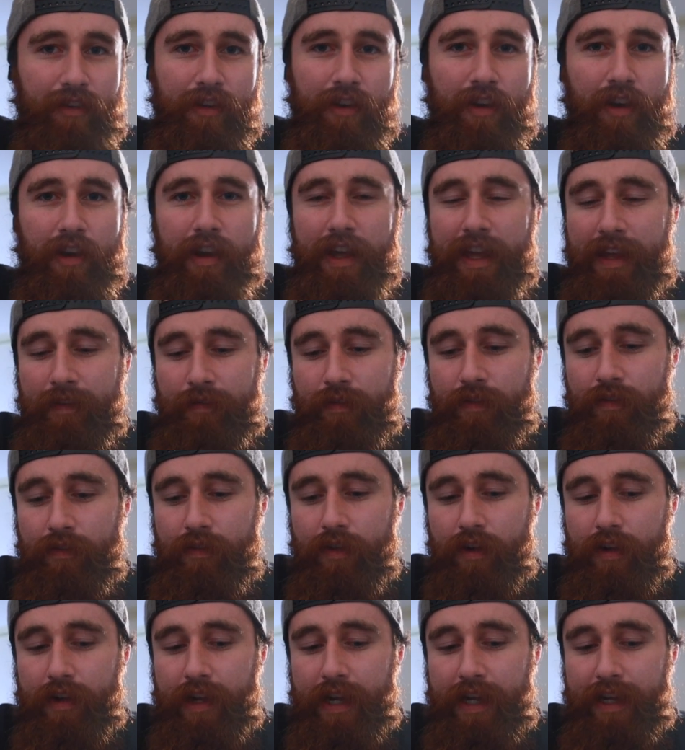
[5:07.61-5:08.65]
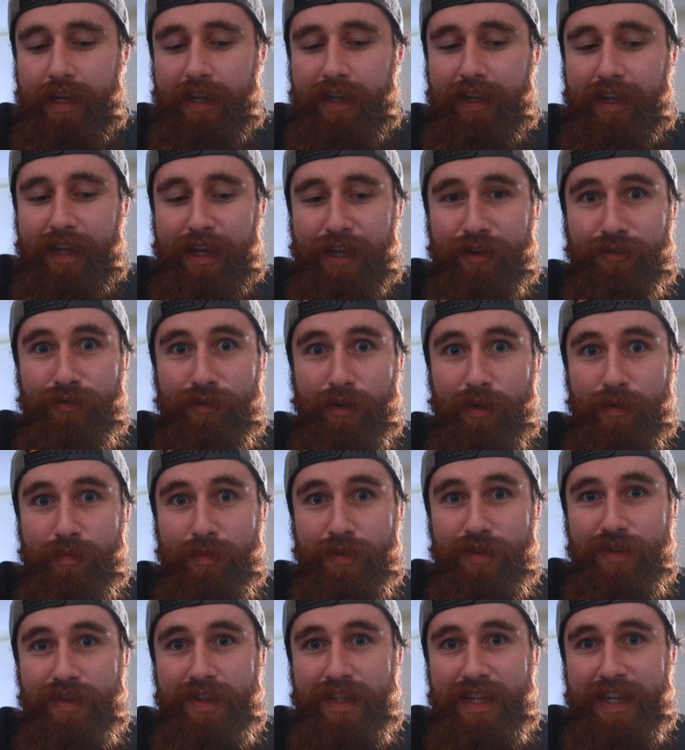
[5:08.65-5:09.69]
if you've got any intro
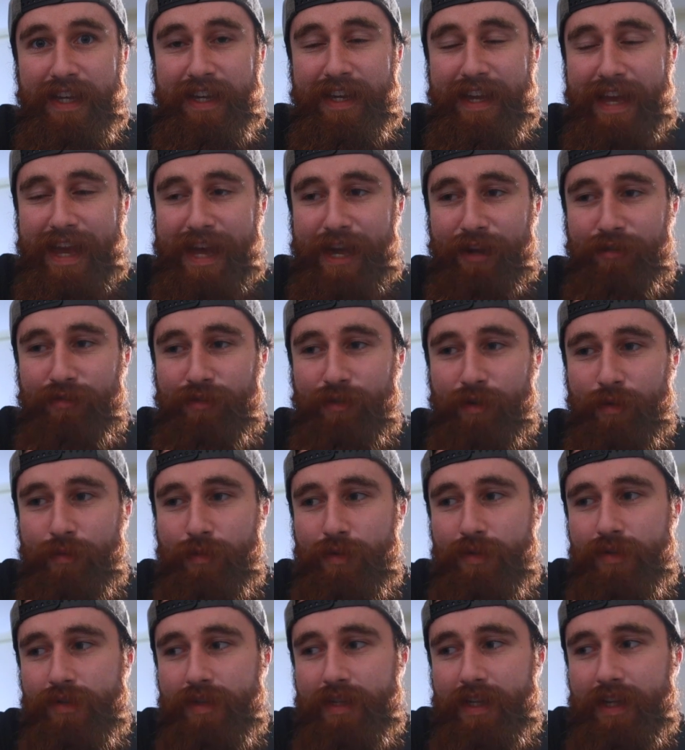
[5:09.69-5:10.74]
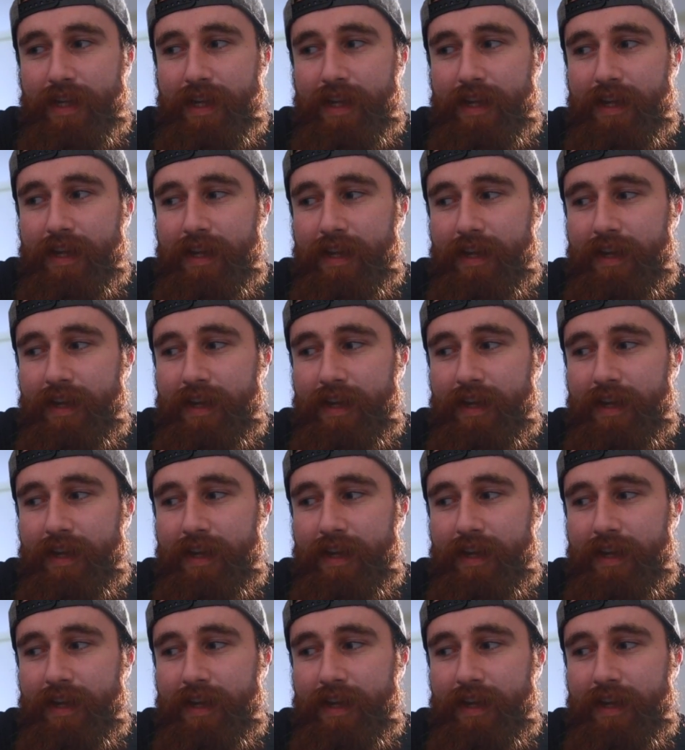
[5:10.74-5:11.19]
music, outro music,